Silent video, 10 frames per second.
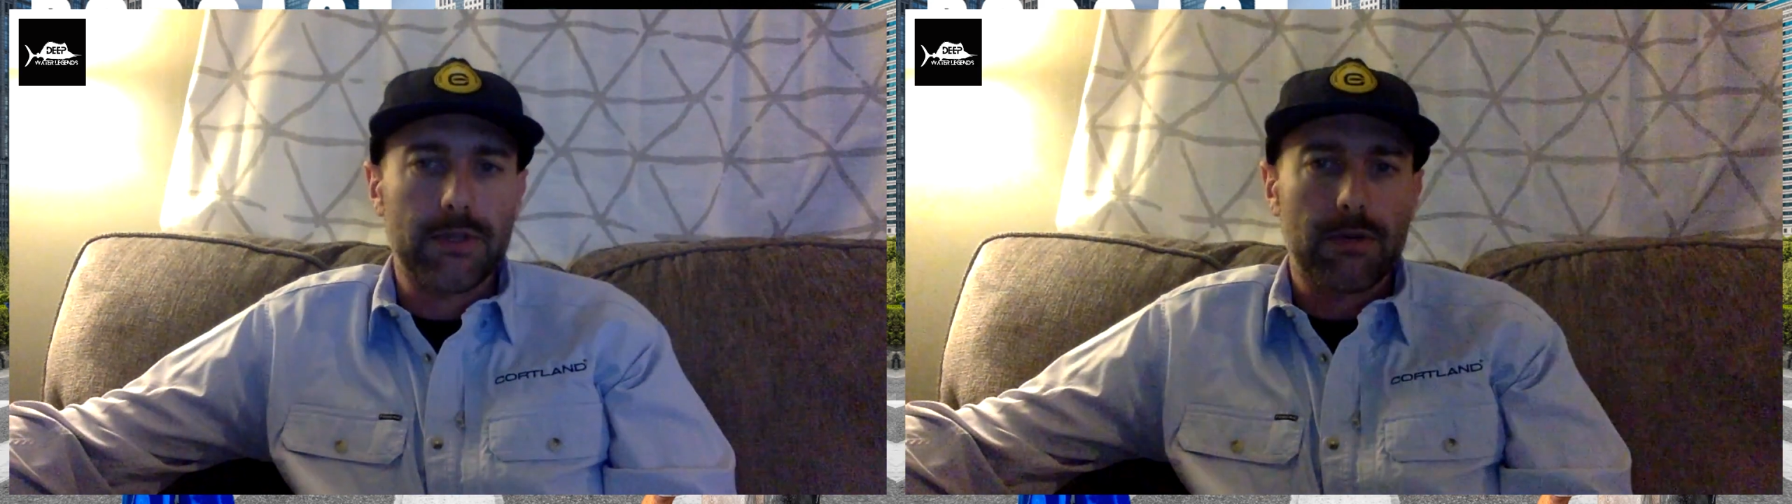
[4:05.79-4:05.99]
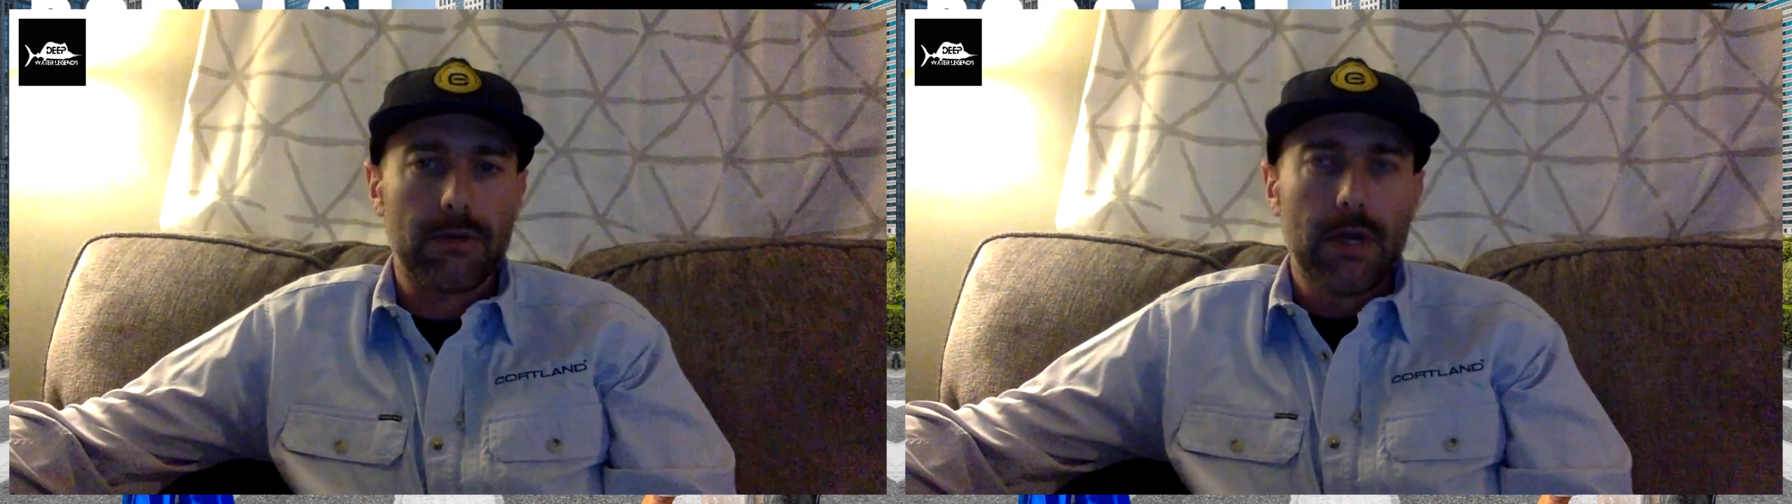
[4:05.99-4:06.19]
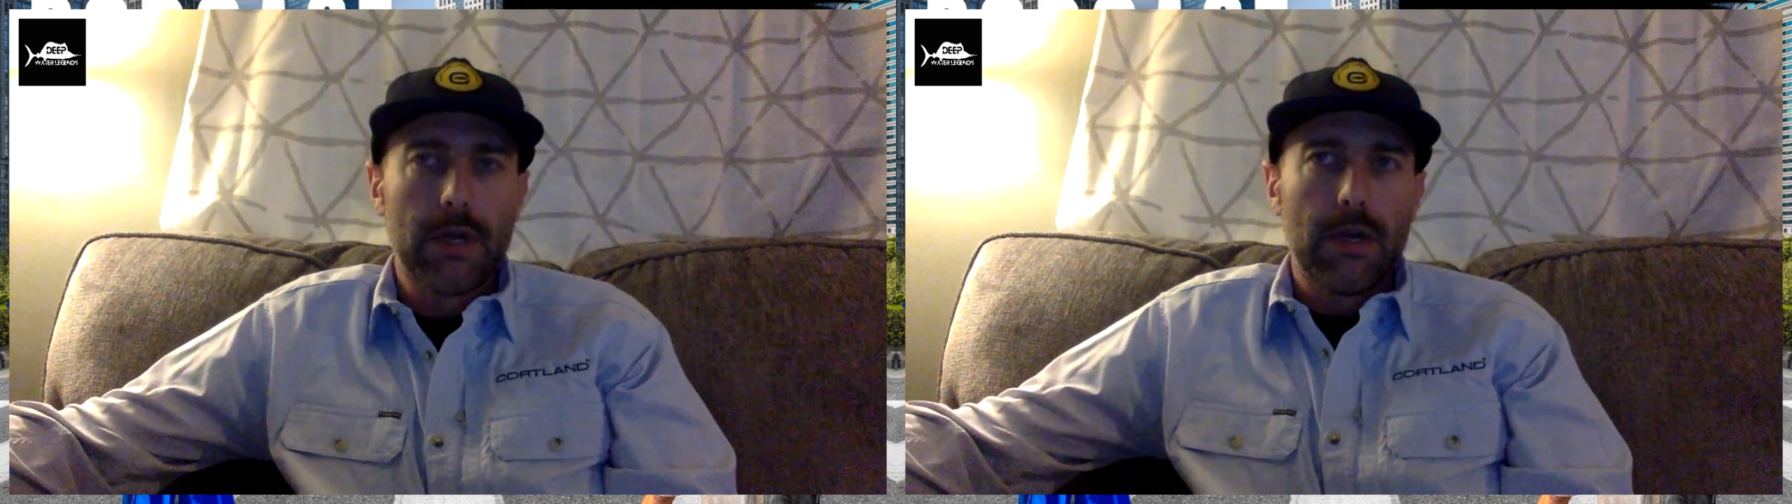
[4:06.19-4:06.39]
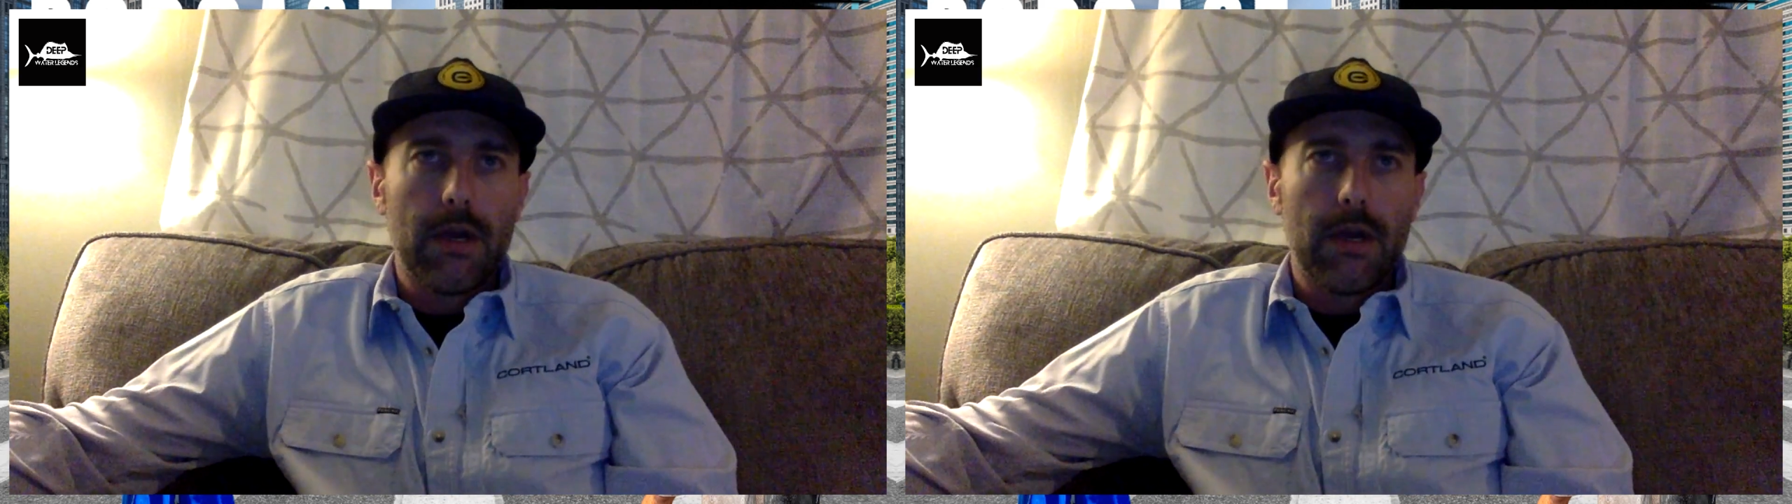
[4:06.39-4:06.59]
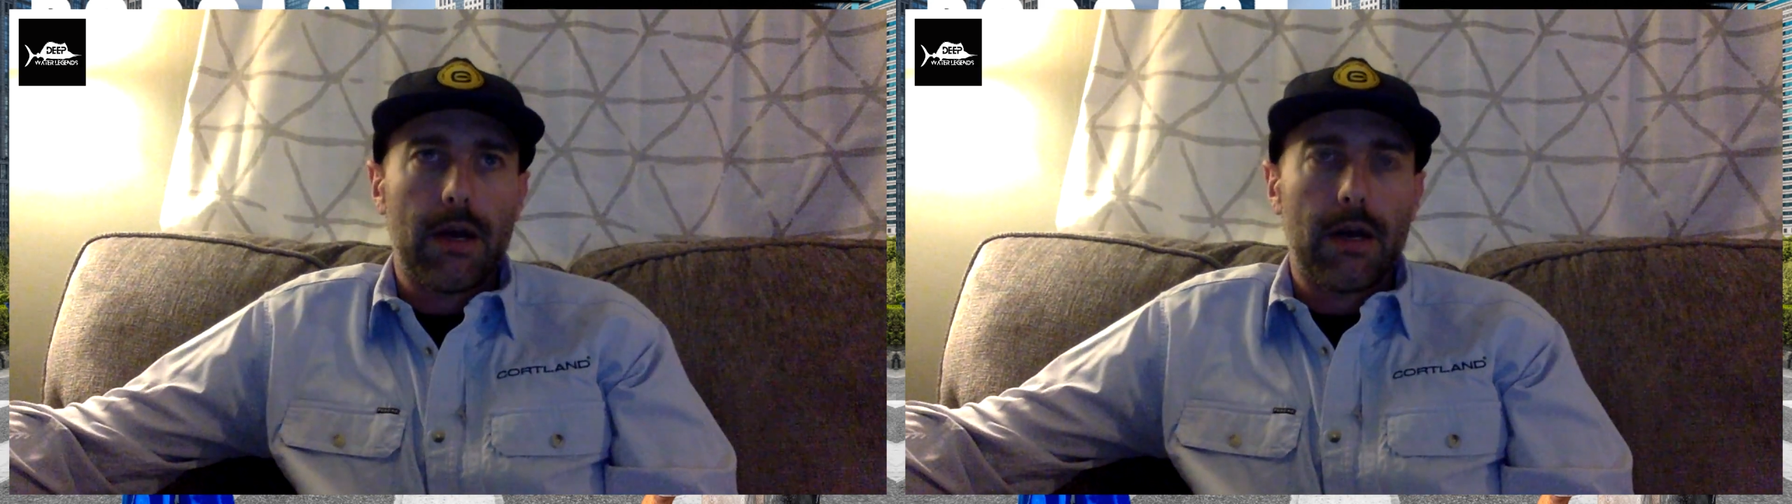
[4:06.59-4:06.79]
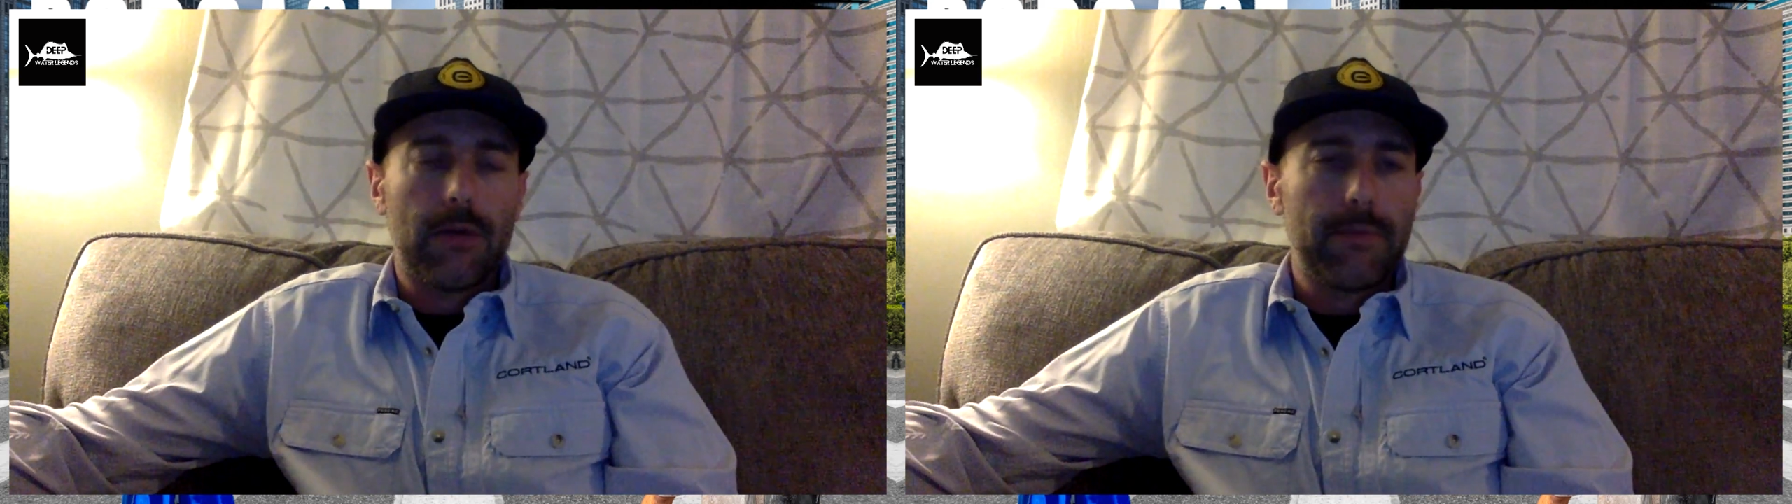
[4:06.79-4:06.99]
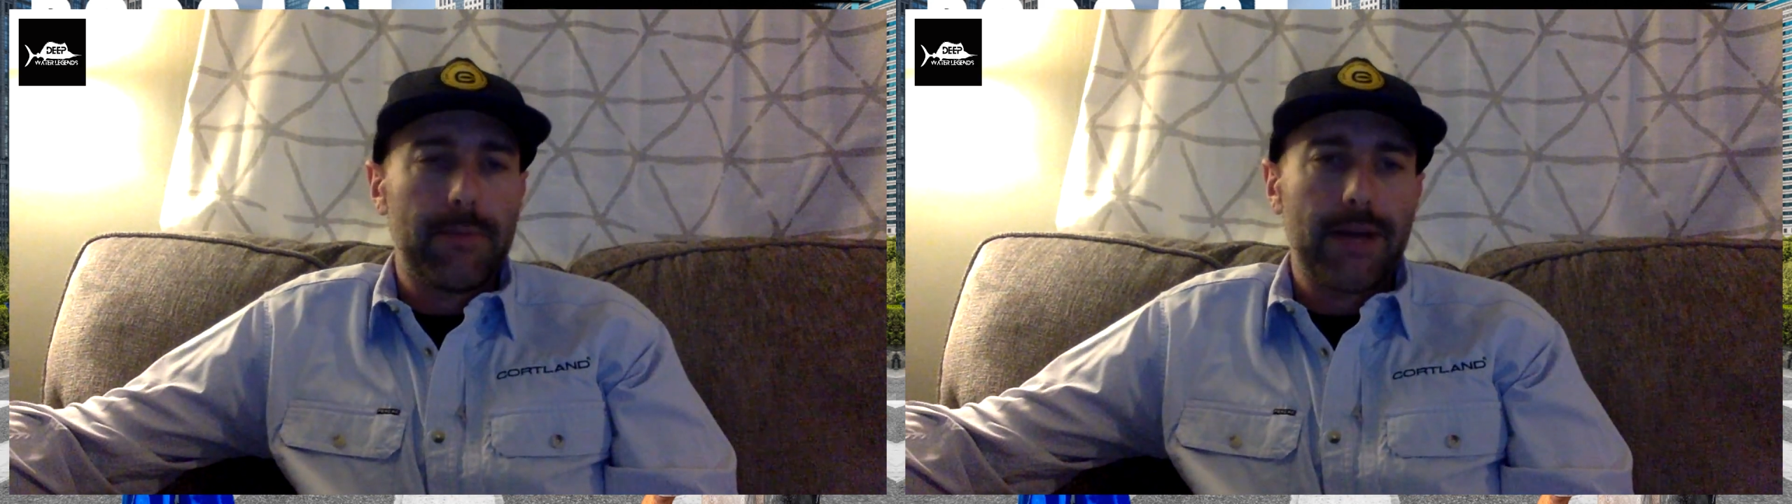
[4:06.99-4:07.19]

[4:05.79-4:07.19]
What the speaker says: So we've